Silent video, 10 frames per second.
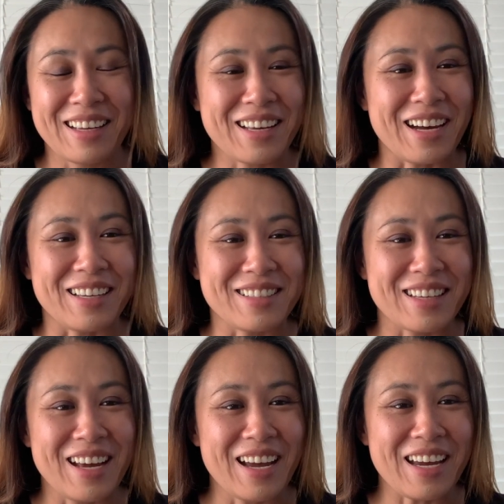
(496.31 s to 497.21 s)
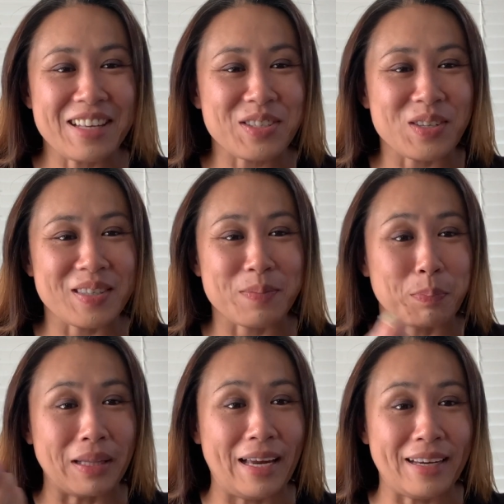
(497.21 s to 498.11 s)
because it's just
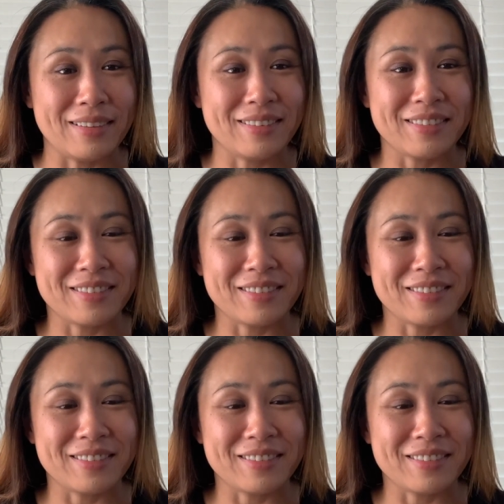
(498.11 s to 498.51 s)
plain.